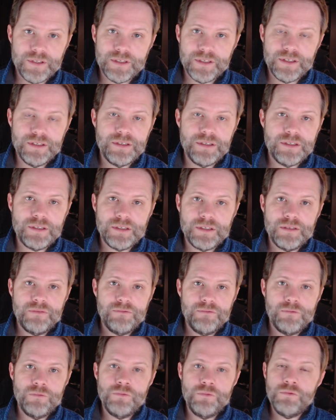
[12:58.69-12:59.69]
This is
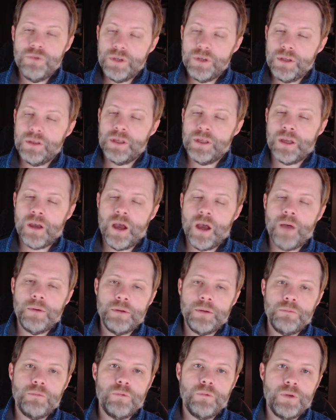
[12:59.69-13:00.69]
really
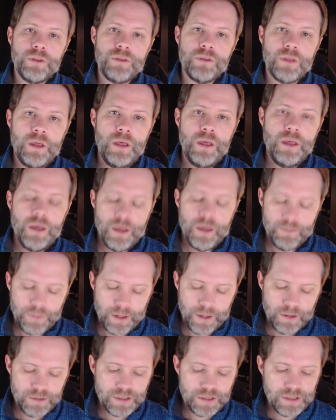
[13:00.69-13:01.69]
common with
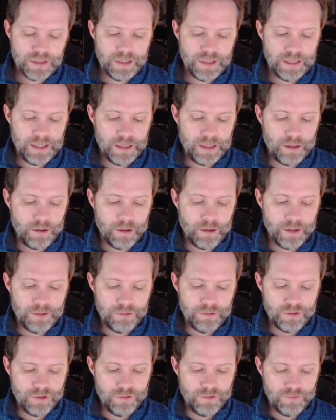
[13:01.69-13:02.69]
parents that are
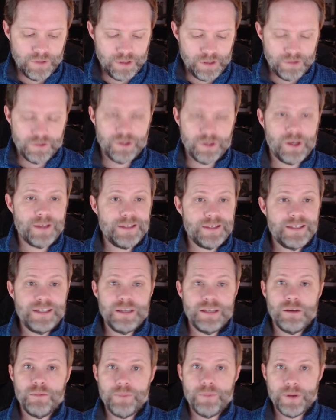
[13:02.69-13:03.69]
either, you know, you got
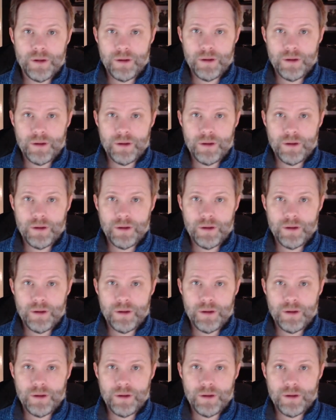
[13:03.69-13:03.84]
single parent